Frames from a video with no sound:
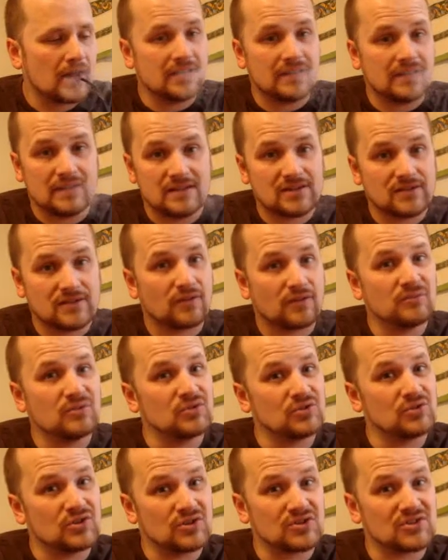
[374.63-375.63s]
And he's from
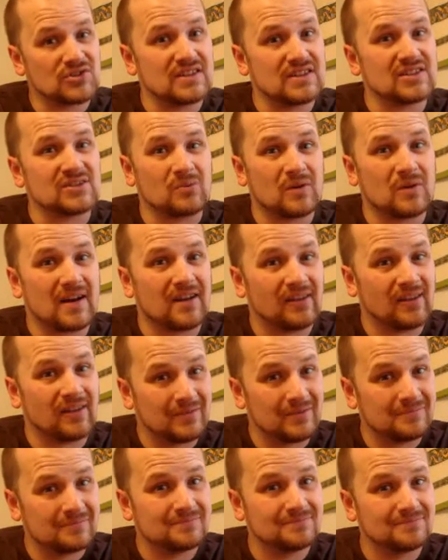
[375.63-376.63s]
New Jersey as
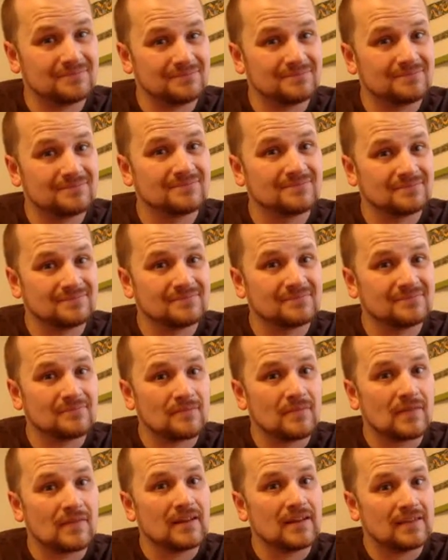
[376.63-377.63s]
well.
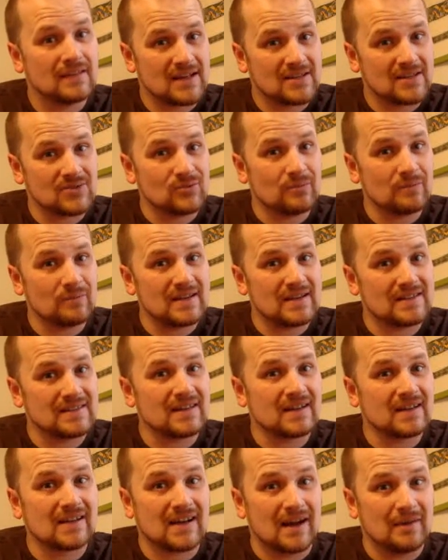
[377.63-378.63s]
That's what makes
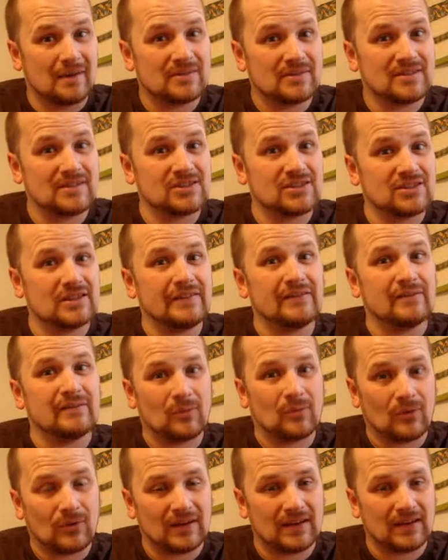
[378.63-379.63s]
the competition even
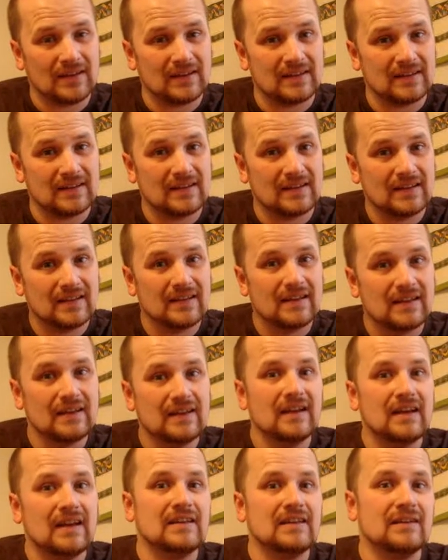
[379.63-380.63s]
more heated.
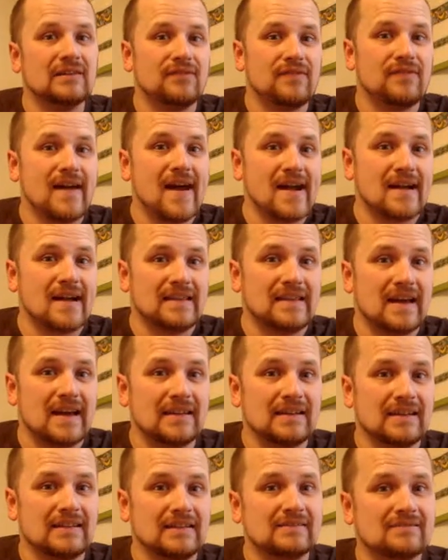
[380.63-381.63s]
And the fact
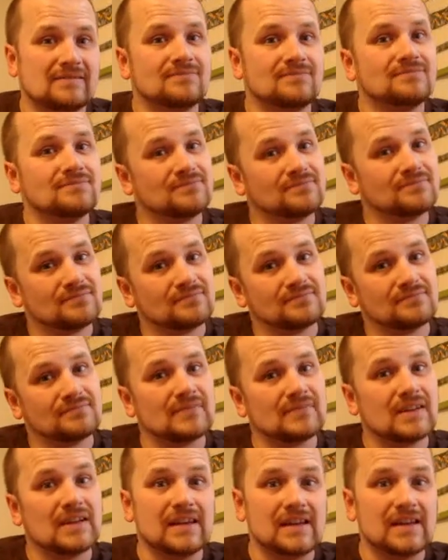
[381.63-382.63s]
that
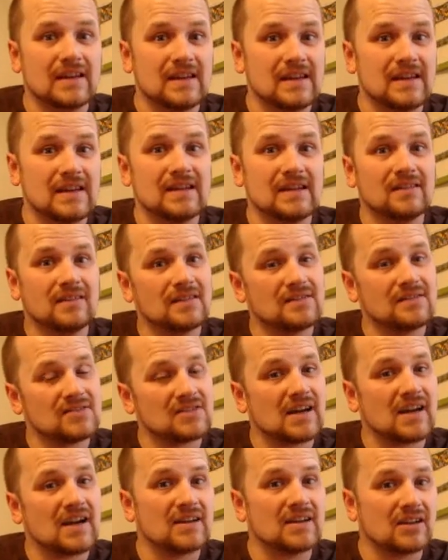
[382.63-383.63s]
he lives
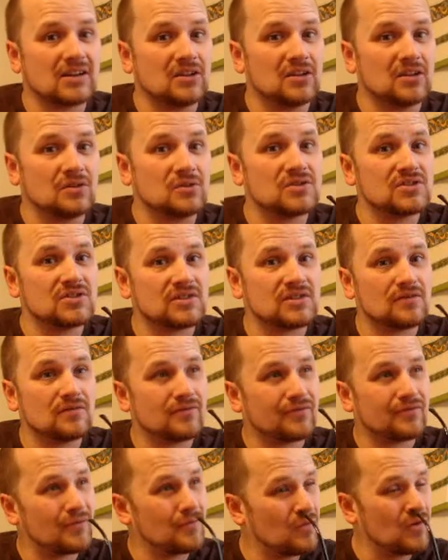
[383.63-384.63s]
kind of close,
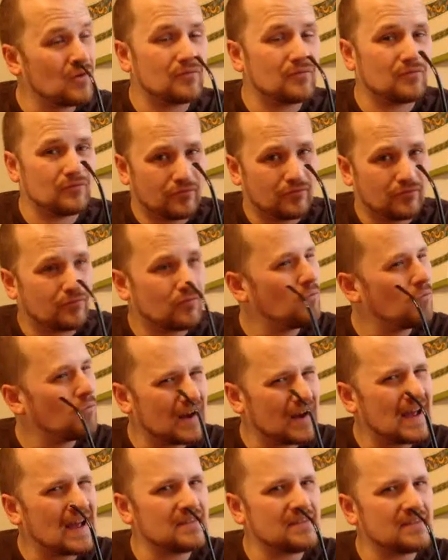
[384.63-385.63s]
from
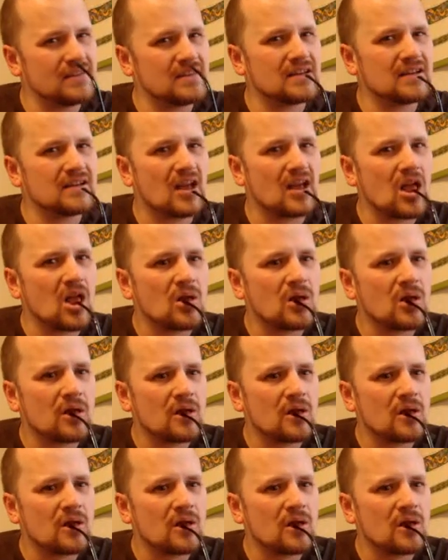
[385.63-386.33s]
what I think.